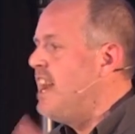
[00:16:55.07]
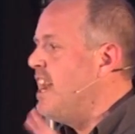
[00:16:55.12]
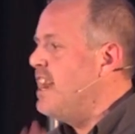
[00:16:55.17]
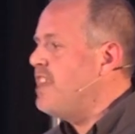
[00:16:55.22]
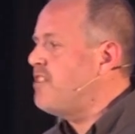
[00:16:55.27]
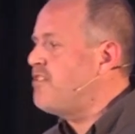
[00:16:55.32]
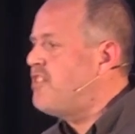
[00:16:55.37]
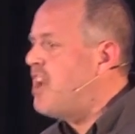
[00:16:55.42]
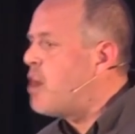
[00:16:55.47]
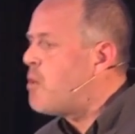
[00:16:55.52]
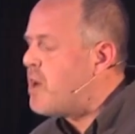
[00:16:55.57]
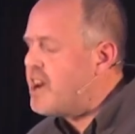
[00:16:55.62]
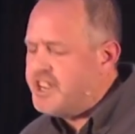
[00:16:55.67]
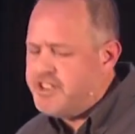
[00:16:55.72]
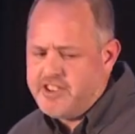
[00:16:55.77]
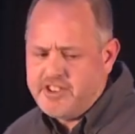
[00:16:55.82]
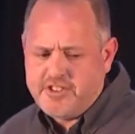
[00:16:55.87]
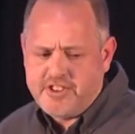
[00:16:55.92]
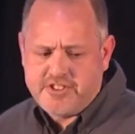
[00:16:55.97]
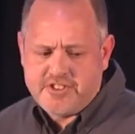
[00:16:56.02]
And it's not why
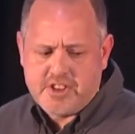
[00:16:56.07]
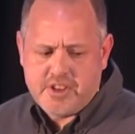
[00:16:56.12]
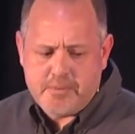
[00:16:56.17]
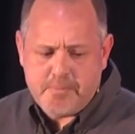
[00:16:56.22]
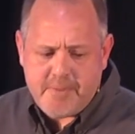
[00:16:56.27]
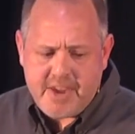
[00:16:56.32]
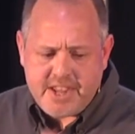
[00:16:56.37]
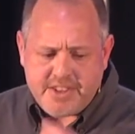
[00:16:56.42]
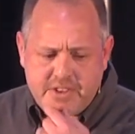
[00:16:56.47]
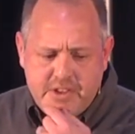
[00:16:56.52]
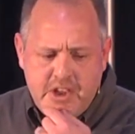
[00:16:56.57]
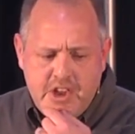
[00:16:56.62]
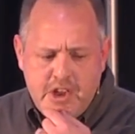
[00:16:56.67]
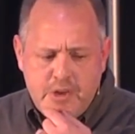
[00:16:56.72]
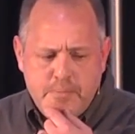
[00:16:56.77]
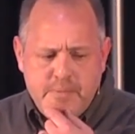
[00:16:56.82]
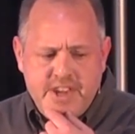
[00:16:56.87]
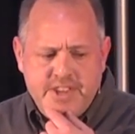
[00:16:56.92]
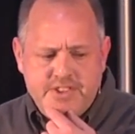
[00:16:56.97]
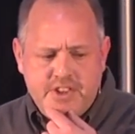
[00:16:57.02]
Jesus made
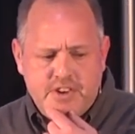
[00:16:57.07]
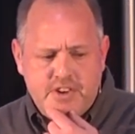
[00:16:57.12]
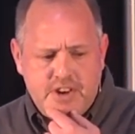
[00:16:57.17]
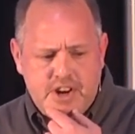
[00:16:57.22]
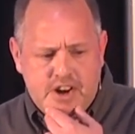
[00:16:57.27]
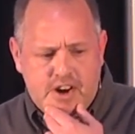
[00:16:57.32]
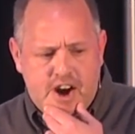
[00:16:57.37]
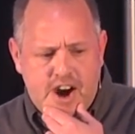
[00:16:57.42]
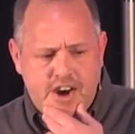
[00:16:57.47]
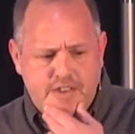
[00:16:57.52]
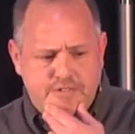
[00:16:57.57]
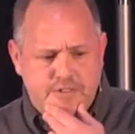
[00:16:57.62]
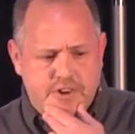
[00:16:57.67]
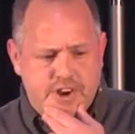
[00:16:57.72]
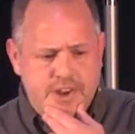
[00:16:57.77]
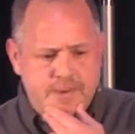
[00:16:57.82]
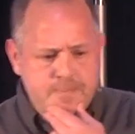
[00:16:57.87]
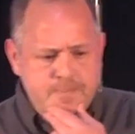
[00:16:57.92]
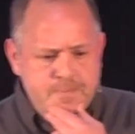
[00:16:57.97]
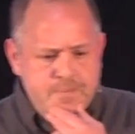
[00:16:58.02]
a law for
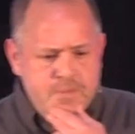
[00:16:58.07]
it.